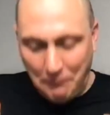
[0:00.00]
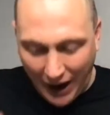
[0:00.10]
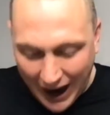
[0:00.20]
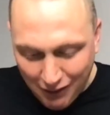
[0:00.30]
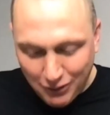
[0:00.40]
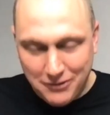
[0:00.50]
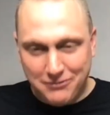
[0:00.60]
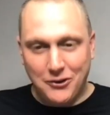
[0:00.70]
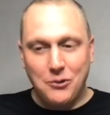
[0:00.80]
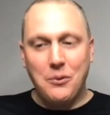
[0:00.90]

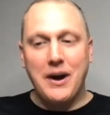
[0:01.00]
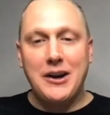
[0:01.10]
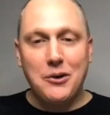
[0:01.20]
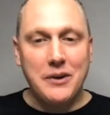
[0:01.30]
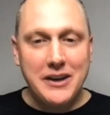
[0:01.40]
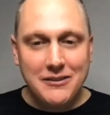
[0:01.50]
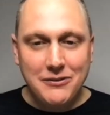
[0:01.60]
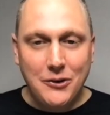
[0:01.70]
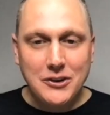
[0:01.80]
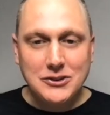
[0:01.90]
powerful way to
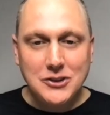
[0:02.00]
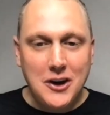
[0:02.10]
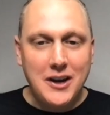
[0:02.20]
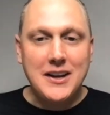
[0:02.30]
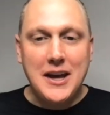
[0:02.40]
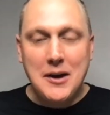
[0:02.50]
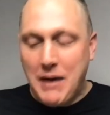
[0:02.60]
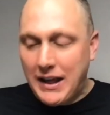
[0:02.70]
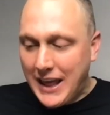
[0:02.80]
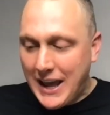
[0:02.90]
reinforce Dawn. And
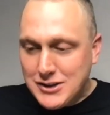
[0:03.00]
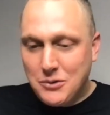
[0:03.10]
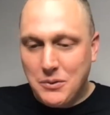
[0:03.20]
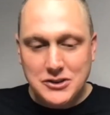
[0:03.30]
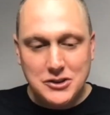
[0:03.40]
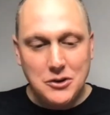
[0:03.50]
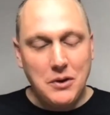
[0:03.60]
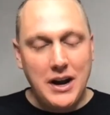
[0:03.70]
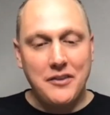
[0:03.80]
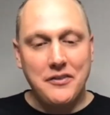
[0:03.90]
my last question
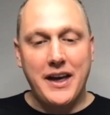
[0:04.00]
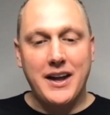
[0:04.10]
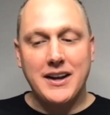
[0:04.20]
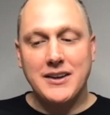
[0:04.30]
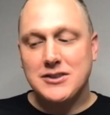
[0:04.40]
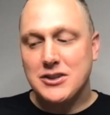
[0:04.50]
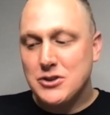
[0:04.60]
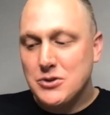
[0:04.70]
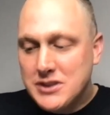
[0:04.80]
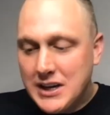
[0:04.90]
around that is because
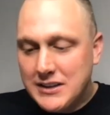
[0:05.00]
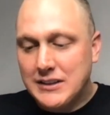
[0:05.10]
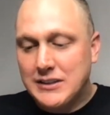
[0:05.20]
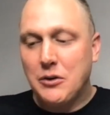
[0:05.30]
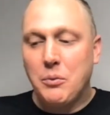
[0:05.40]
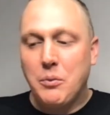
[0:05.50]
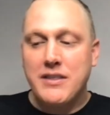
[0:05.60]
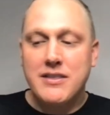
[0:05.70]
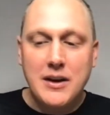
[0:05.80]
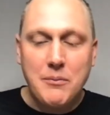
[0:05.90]
you said that they're
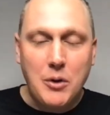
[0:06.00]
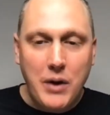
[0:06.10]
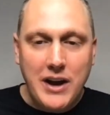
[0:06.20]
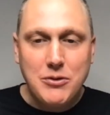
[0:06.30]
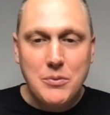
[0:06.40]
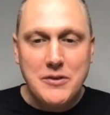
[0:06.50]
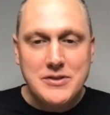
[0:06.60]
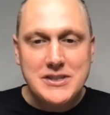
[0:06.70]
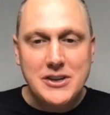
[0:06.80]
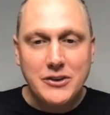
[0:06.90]
with them away from the
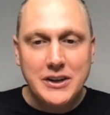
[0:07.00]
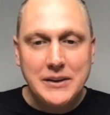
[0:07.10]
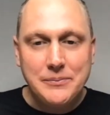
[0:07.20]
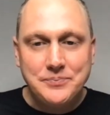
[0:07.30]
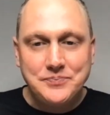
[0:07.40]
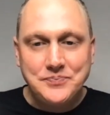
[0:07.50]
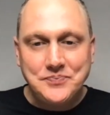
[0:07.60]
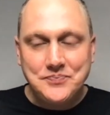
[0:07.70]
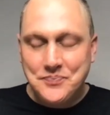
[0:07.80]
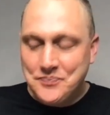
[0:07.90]
facility.
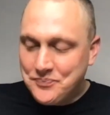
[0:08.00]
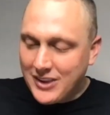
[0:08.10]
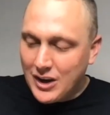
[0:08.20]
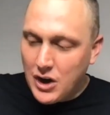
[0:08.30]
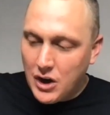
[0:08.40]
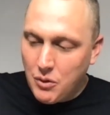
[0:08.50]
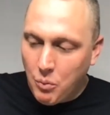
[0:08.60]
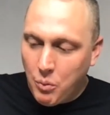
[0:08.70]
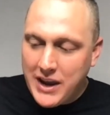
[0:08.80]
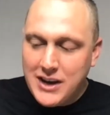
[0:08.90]

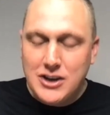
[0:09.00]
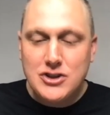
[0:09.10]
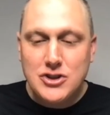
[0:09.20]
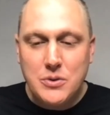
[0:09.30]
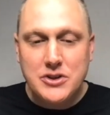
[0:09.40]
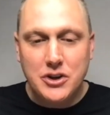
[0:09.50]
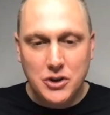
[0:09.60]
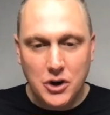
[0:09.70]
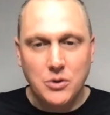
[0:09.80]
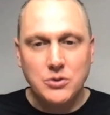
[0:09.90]
When did you, as a
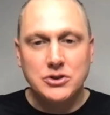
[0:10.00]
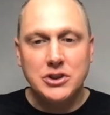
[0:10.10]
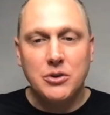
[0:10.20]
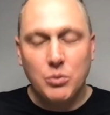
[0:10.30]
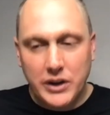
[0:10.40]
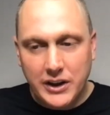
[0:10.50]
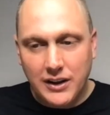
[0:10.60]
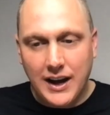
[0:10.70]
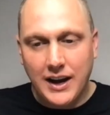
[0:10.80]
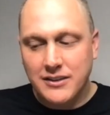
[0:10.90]
coach,
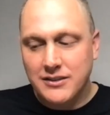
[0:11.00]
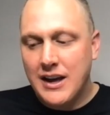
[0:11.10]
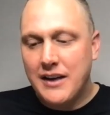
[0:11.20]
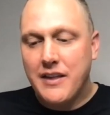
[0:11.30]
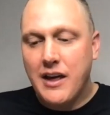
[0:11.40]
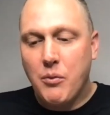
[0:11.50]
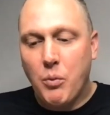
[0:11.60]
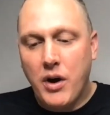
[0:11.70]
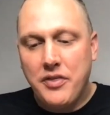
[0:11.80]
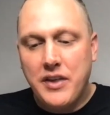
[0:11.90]
realize that
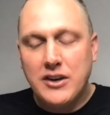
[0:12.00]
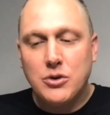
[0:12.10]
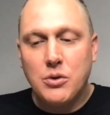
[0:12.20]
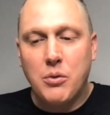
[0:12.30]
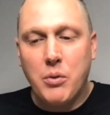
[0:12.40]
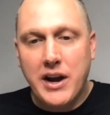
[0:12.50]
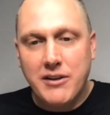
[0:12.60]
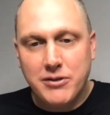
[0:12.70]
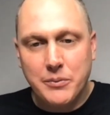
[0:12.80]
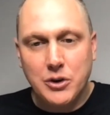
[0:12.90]
what they do away
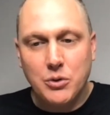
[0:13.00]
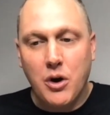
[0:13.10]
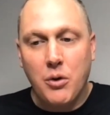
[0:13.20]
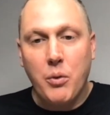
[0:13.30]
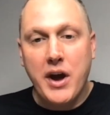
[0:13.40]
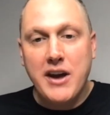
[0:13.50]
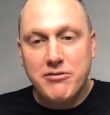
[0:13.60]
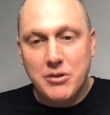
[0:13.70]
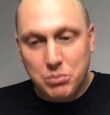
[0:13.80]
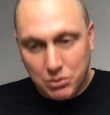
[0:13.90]
from you, away
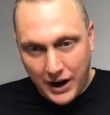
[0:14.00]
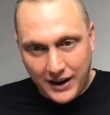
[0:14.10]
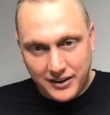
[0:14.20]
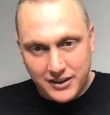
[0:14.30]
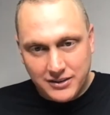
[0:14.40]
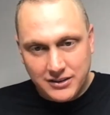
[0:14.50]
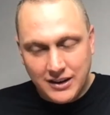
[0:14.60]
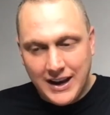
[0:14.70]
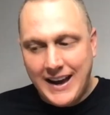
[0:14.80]
from practice,